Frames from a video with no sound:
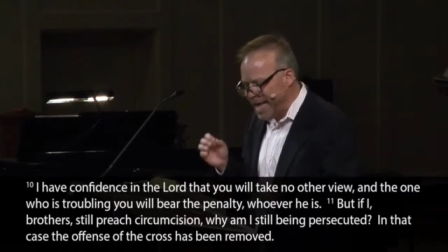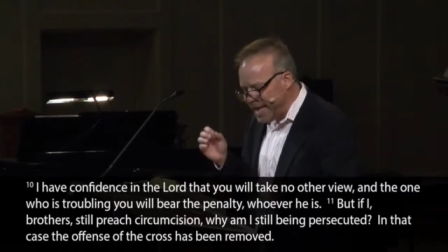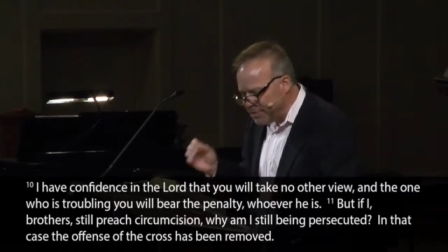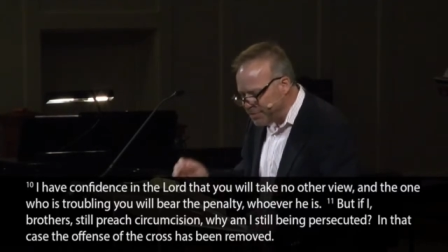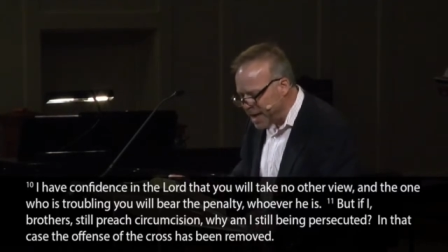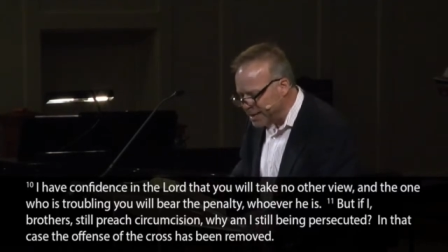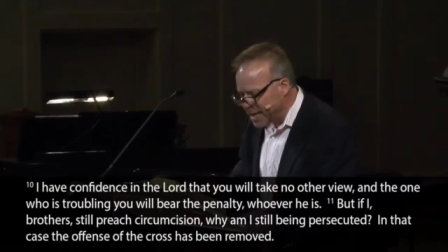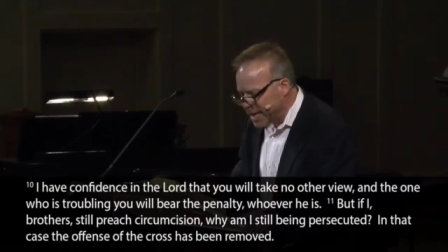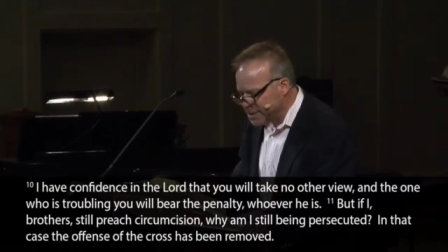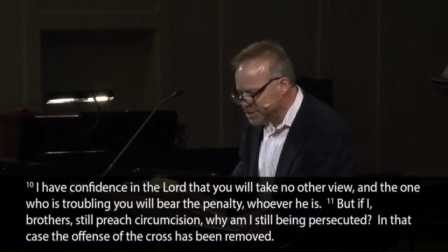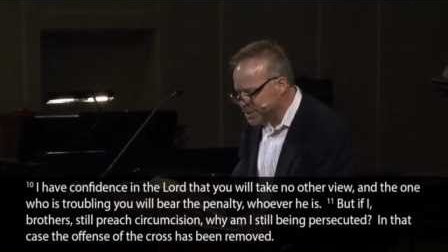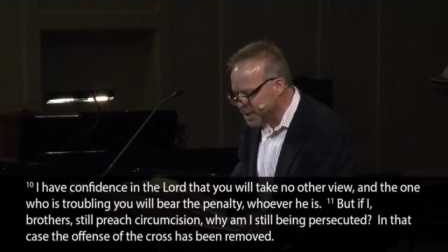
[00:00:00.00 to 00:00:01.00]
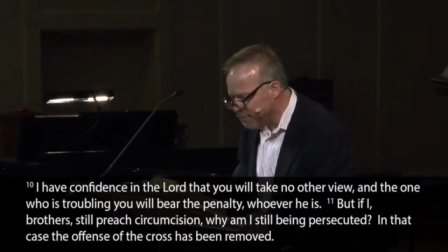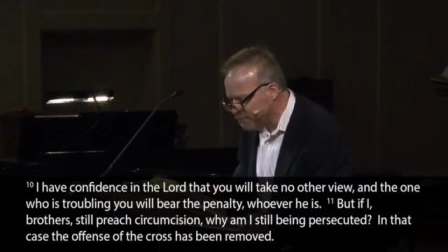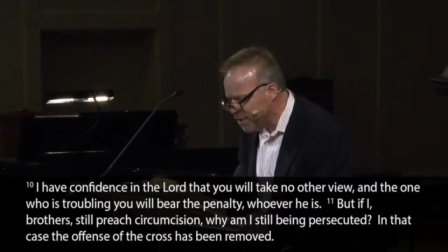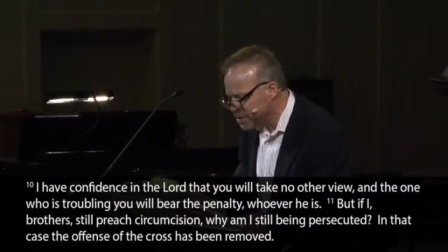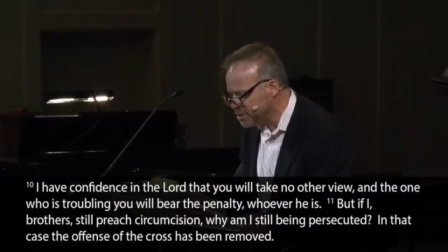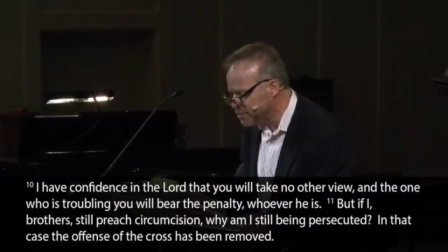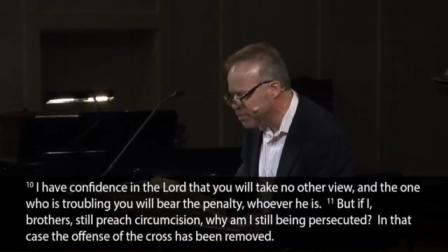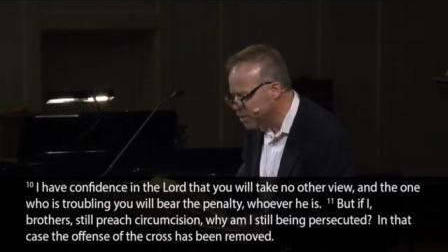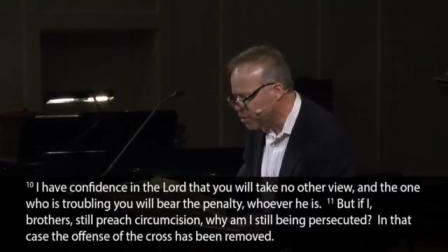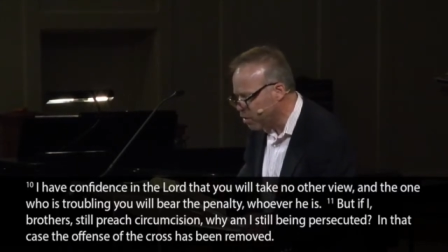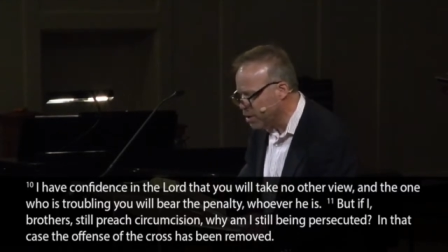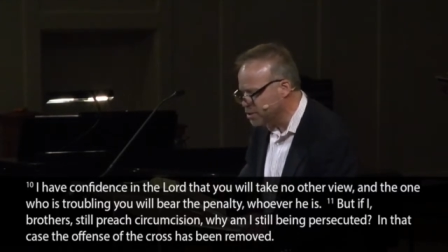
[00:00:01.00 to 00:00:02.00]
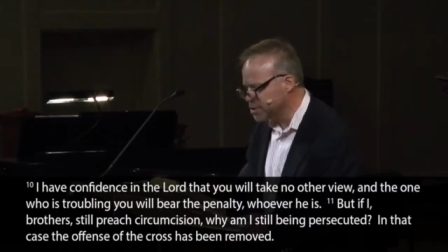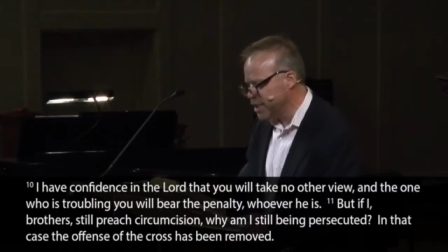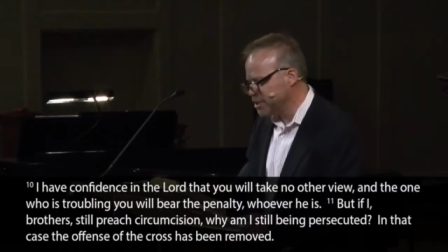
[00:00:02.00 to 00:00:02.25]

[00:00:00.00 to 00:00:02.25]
In that case, the offense of the cross